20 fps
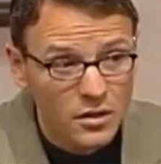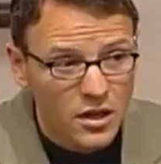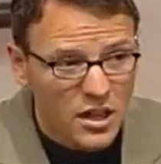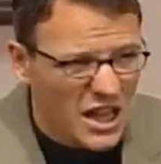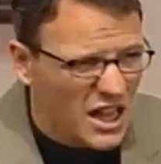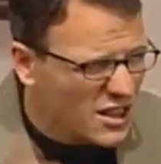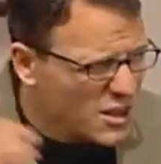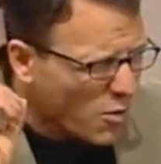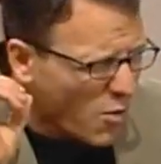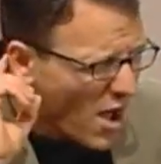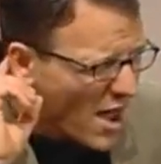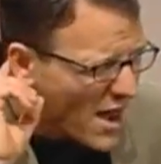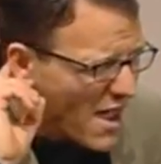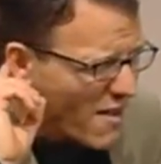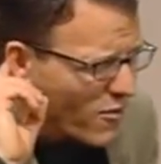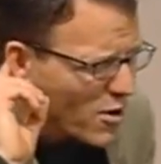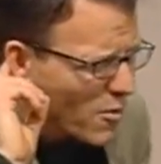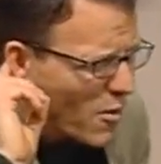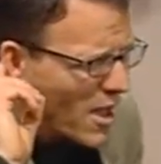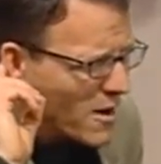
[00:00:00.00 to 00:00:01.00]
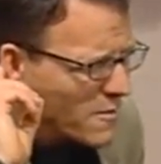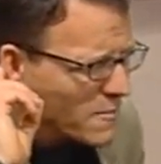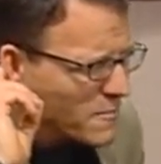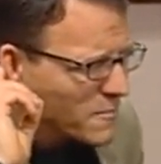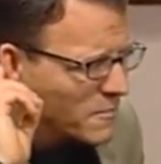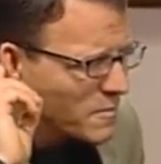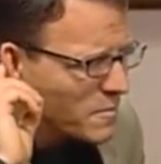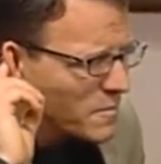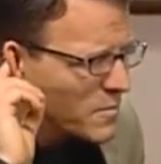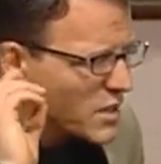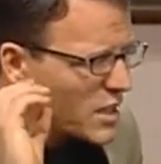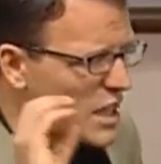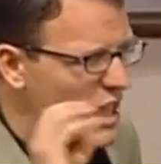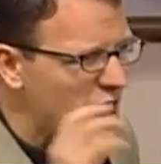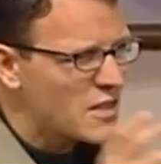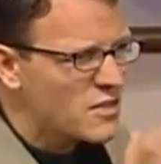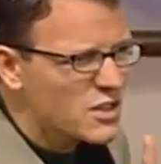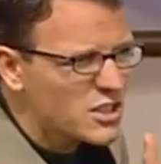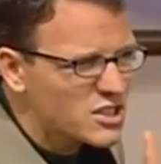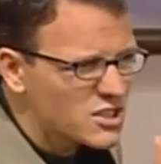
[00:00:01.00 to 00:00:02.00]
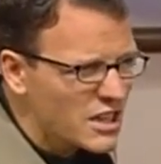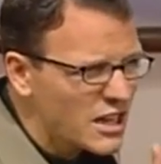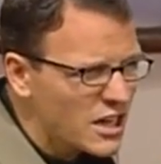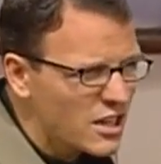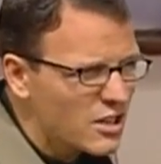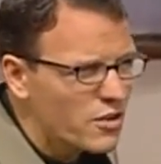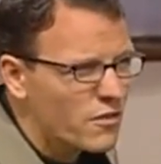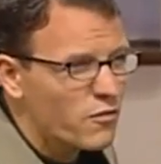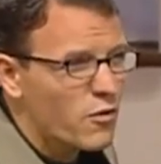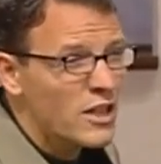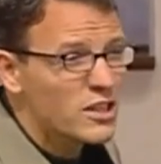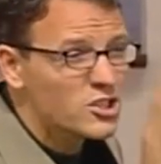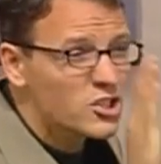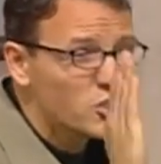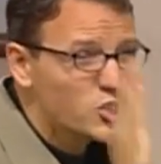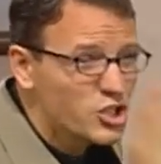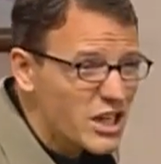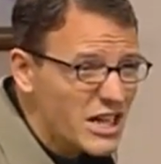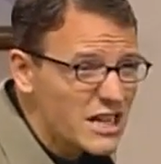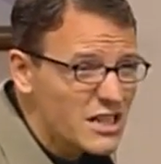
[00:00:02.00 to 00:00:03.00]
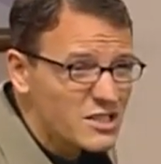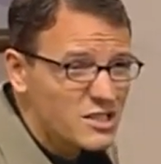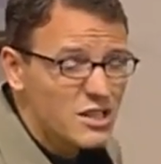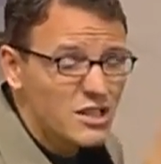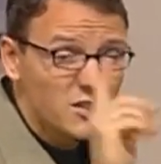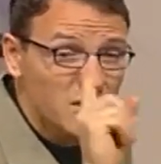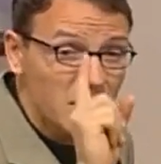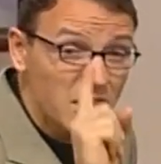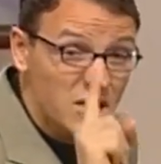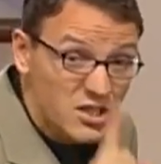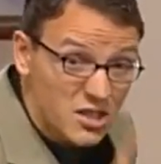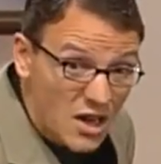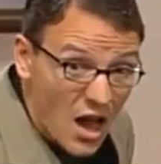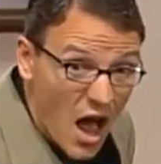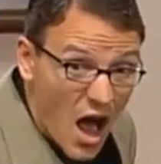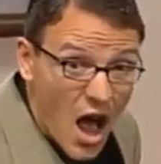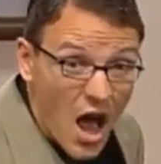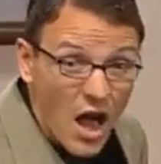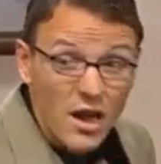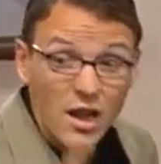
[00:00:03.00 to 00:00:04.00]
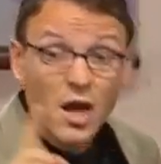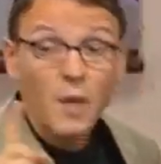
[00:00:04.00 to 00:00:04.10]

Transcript: In the what, everyone? In the singular. Friends, Jesus is not